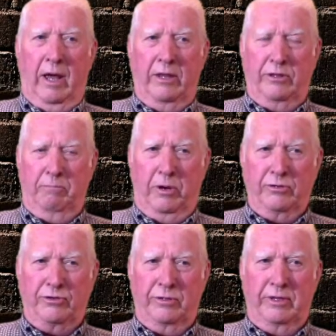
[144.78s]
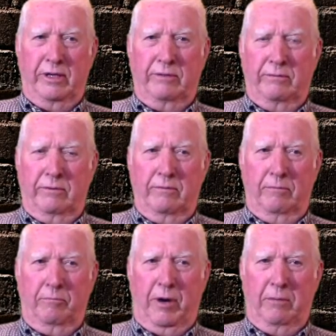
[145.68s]
and the person that
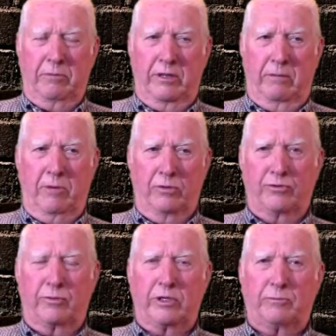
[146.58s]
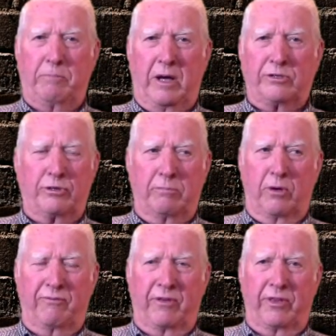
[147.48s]
probably the most
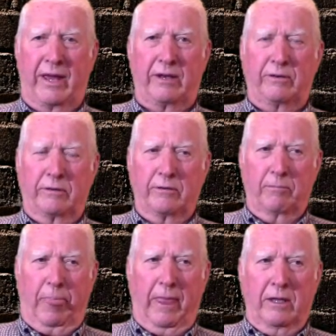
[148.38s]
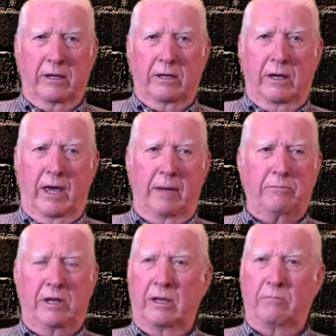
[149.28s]
responsible for that
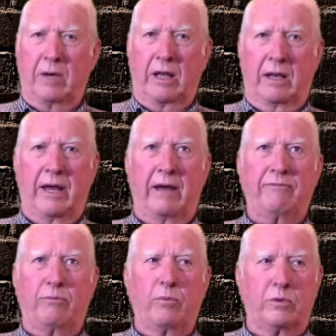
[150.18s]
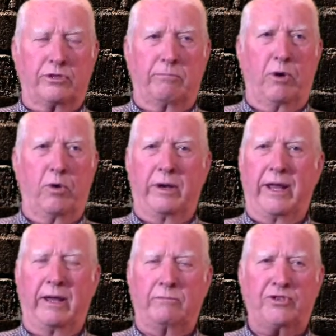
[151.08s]
happening in my life was a boy
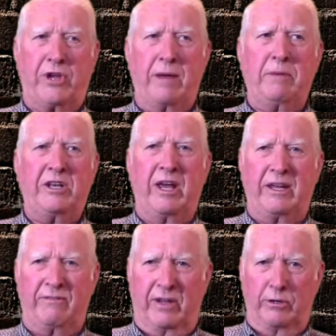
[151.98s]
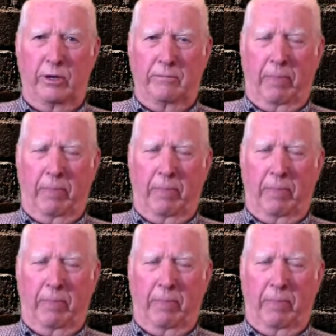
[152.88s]
named Sammy David.